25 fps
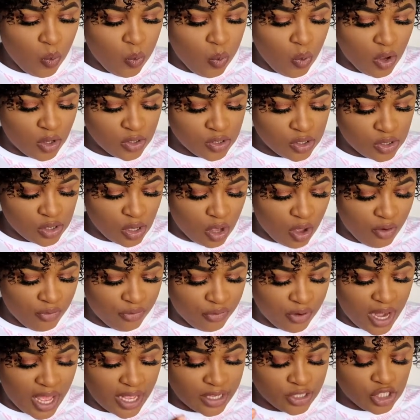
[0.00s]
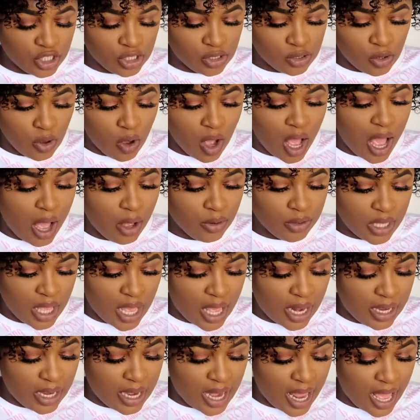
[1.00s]
what sort of lashes or how
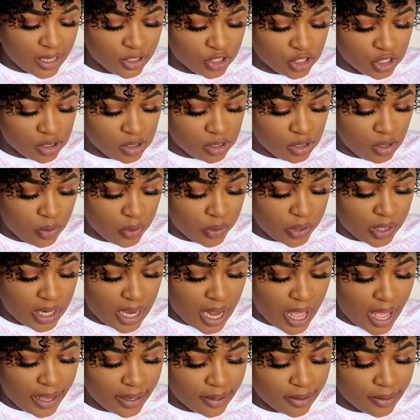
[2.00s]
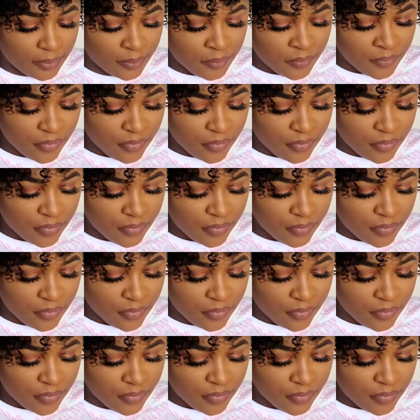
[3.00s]
the lashes look like.